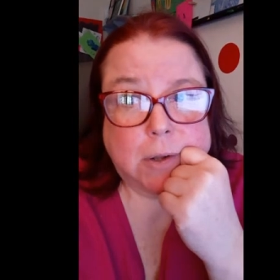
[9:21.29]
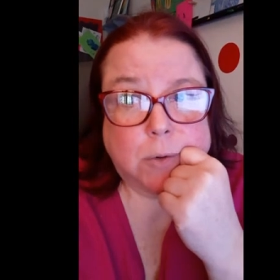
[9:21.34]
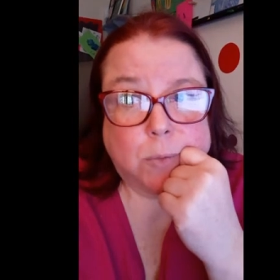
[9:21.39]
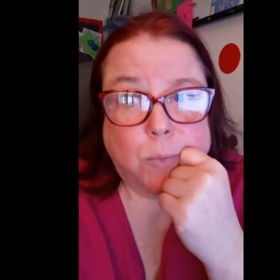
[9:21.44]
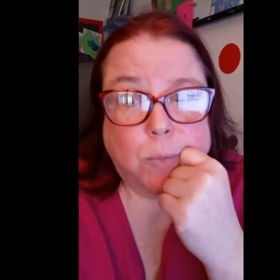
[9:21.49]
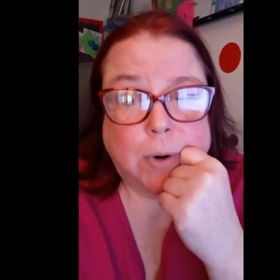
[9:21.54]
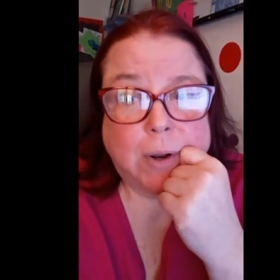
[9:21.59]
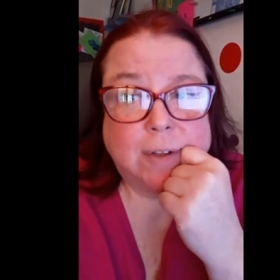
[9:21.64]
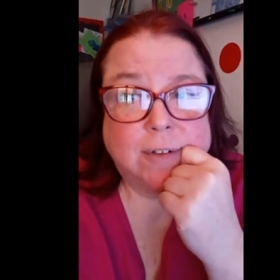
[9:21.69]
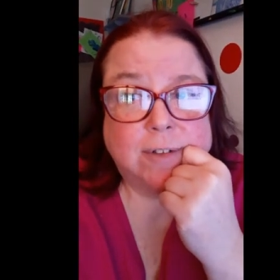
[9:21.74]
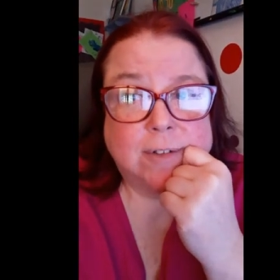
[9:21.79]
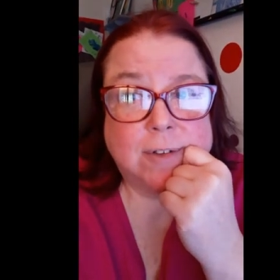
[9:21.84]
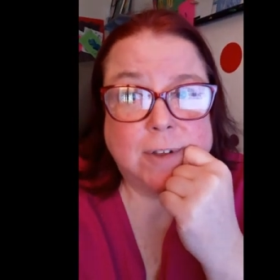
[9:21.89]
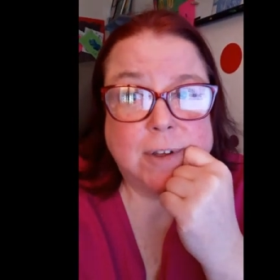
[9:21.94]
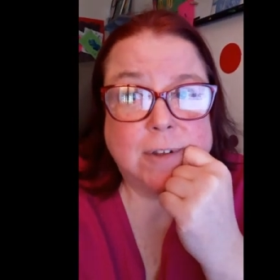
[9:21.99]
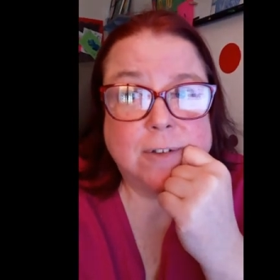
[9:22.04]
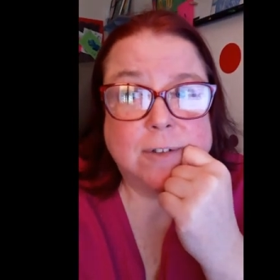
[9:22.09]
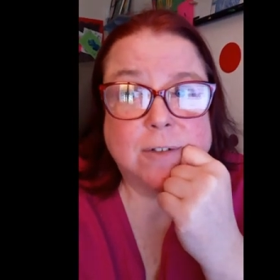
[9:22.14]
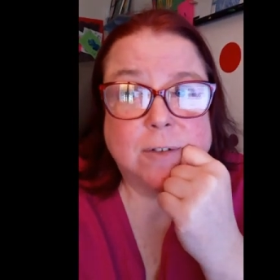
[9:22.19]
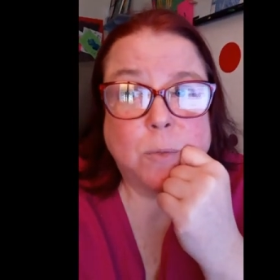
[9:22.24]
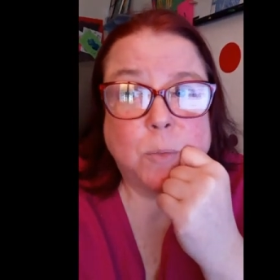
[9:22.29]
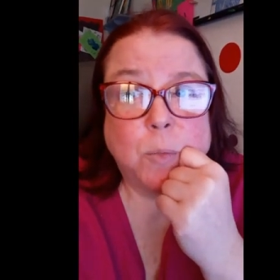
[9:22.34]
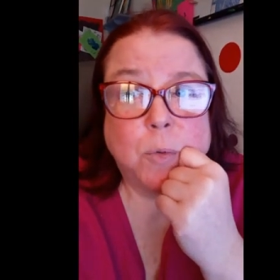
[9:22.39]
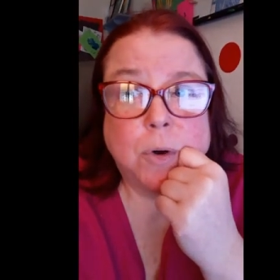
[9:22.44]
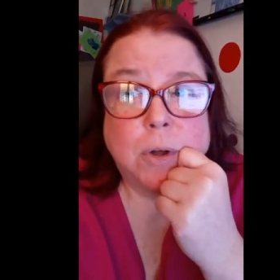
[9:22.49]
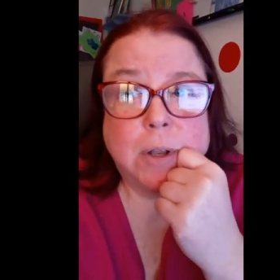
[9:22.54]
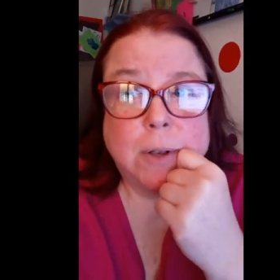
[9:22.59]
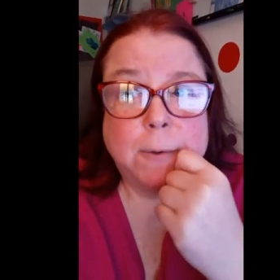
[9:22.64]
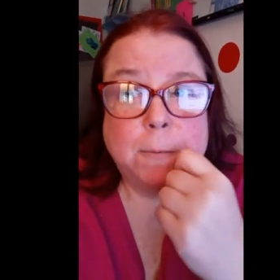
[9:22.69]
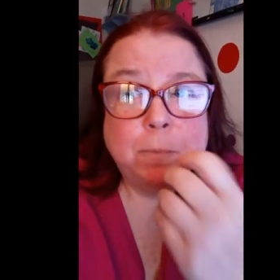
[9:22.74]
when I see
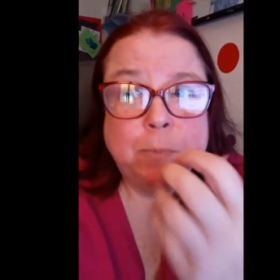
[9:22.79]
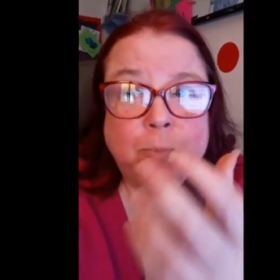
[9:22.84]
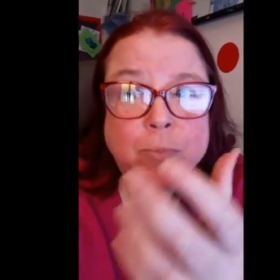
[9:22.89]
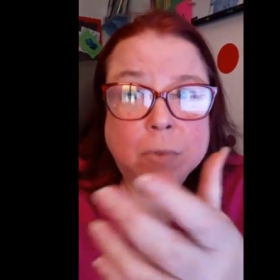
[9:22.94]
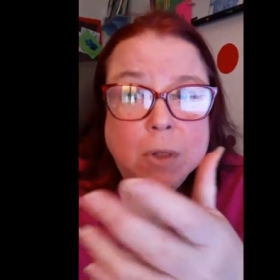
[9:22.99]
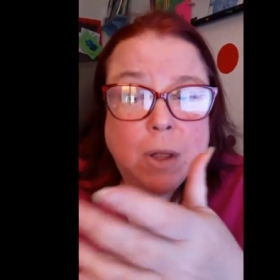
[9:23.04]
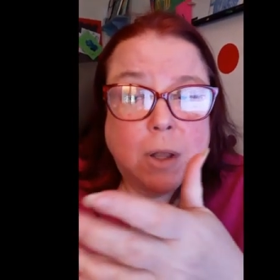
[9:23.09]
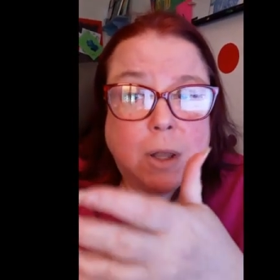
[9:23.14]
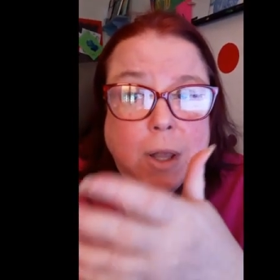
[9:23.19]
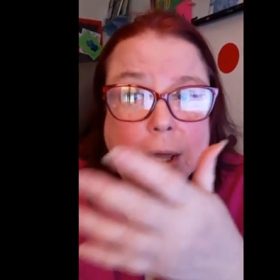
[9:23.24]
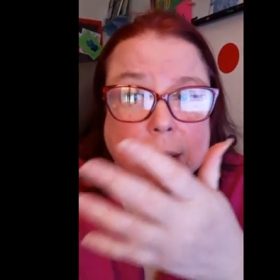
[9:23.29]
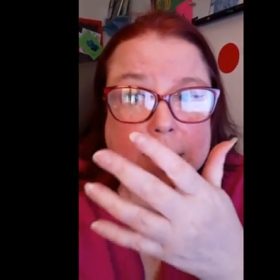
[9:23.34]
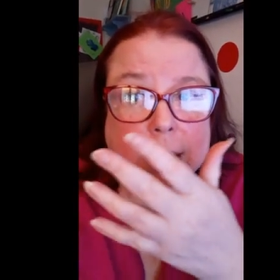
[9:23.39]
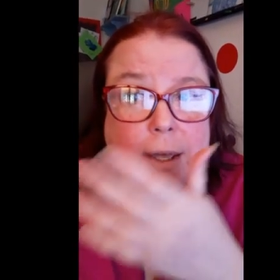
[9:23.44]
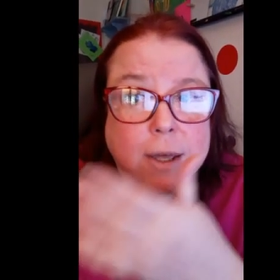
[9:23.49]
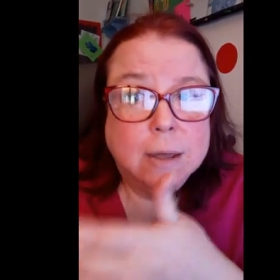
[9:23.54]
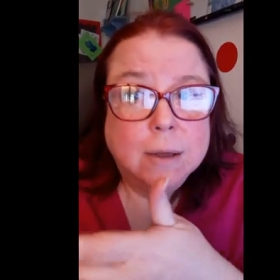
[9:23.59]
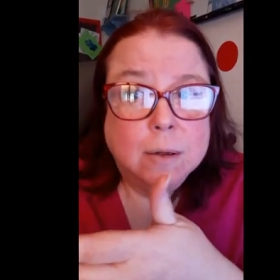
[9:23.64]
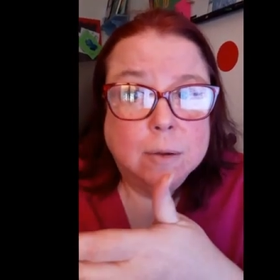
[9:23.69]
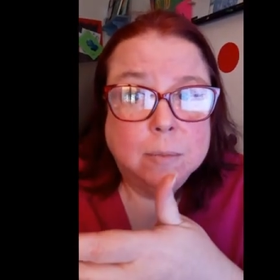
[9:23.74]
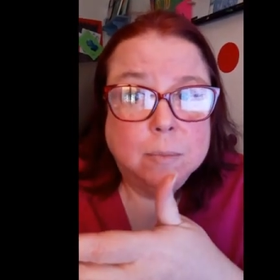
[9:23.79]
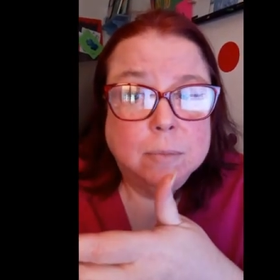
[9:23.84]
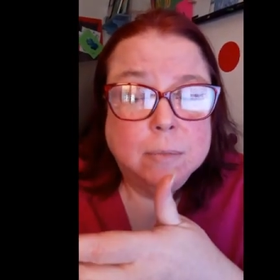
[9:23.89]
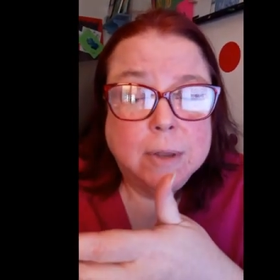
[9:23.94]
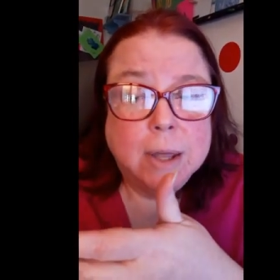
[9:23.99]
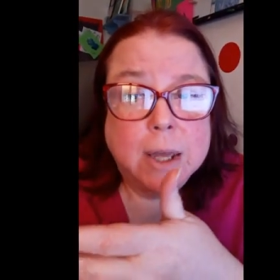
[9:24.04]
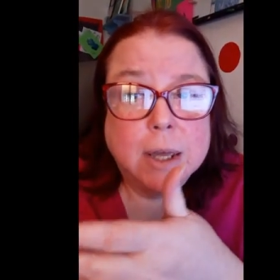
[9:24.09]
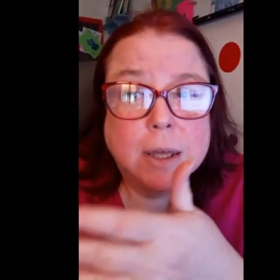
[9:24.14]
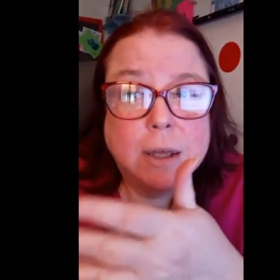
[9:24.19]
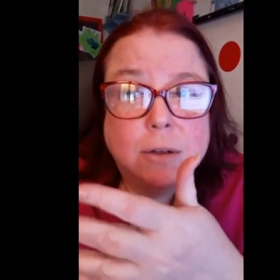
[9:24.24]
someone like him
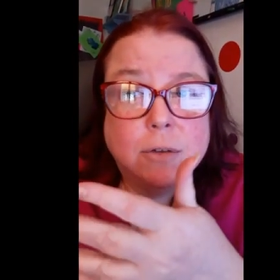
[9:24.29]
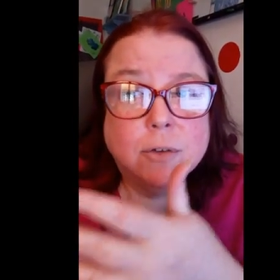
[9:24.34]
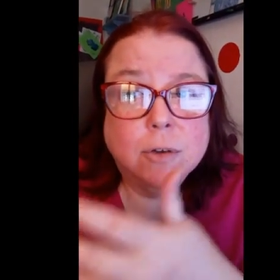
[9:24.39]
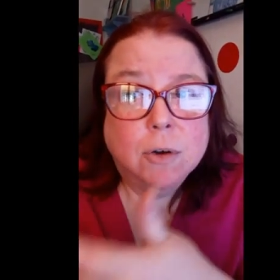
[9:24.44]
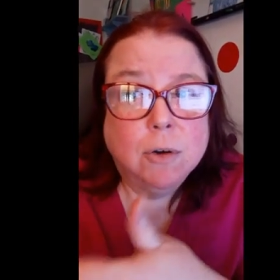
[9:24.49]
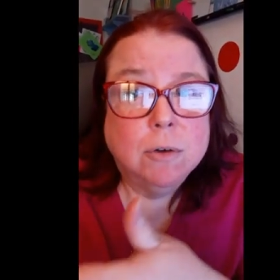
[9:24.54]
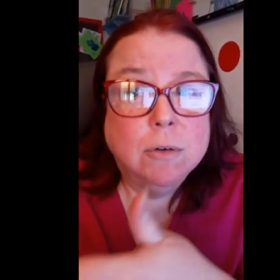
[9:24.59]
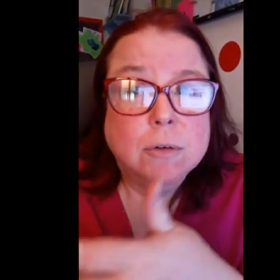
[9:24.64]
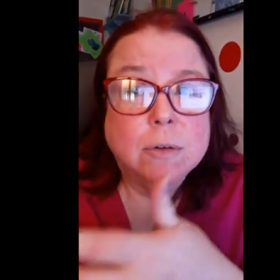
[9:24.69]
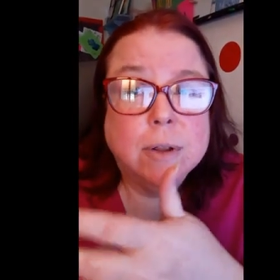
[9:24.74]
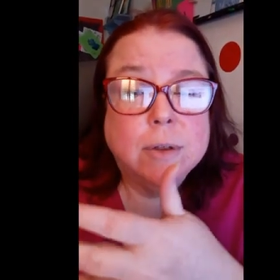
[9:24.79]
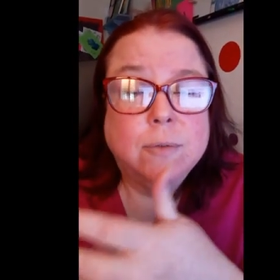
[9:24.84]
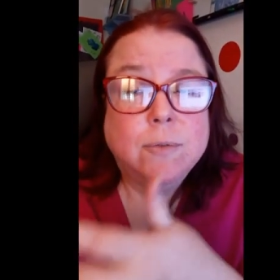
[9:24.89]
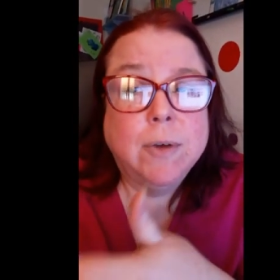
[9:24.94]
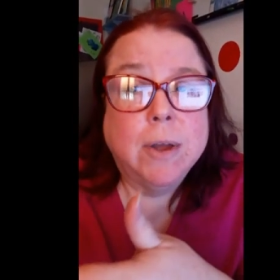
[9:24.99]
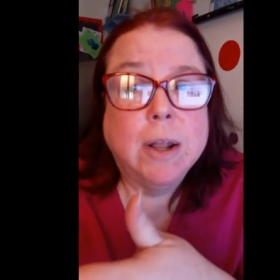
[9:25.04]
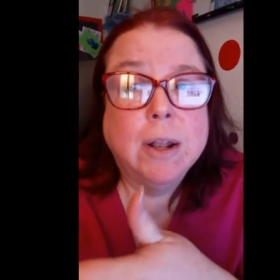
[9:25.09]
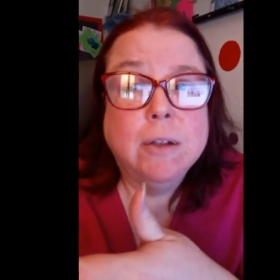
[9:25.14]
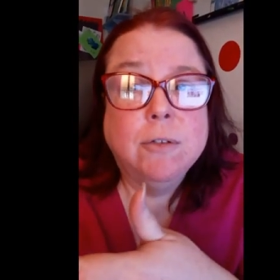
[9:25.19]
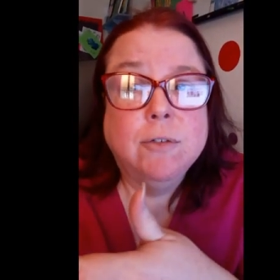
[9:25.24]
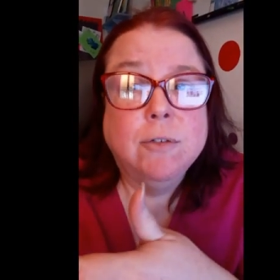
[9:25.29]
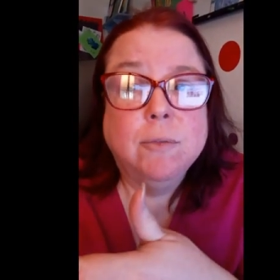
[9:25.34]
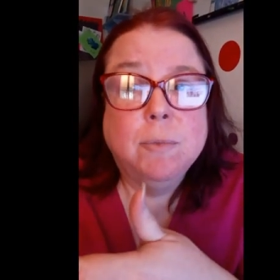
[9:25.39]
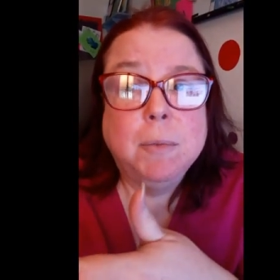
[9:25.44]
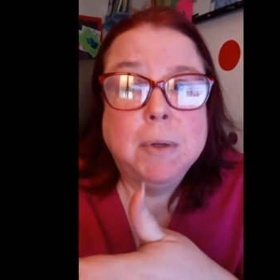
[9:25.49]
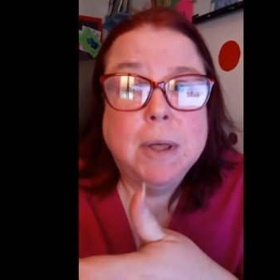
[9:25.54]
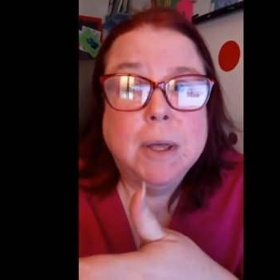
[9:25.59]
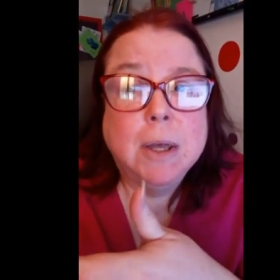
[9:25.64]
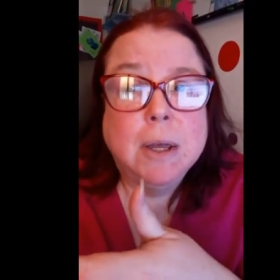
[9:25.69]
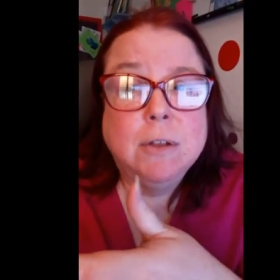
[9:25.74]
taking total advantage of
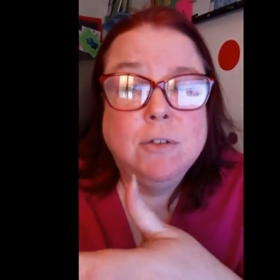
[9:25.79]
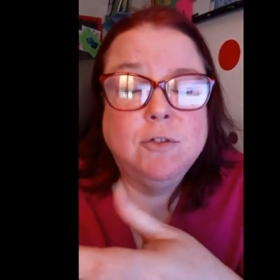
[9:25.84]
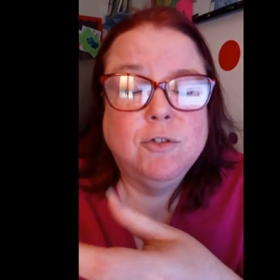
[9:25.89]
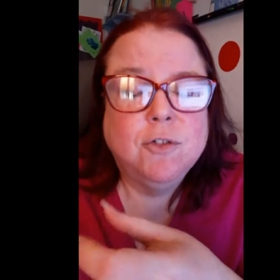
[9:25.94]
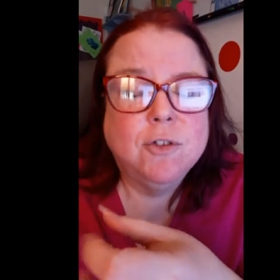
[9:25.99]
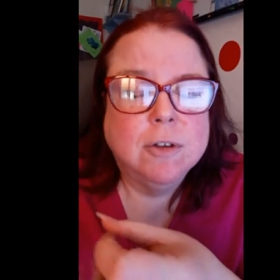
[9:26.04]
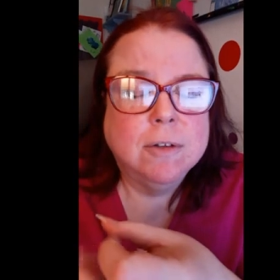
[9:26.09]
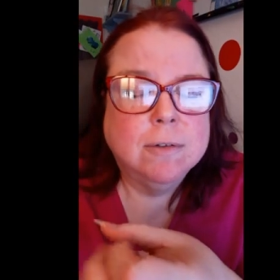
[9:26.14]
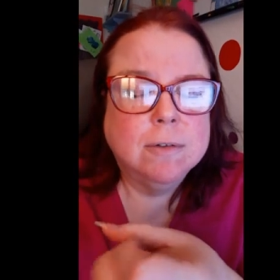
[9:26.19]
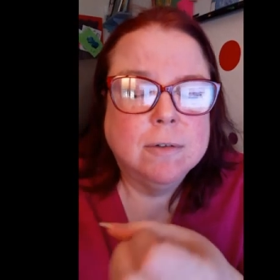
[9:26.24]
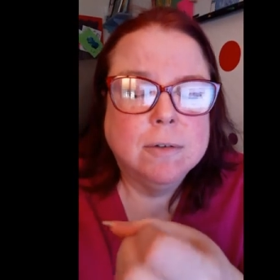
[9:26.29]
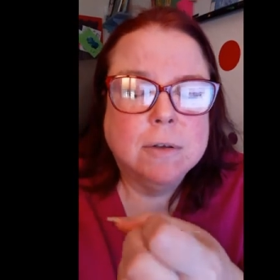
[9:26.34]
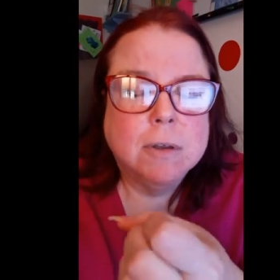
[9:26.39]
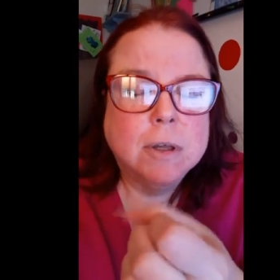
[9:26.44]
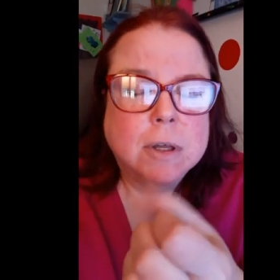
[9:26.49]
me, it just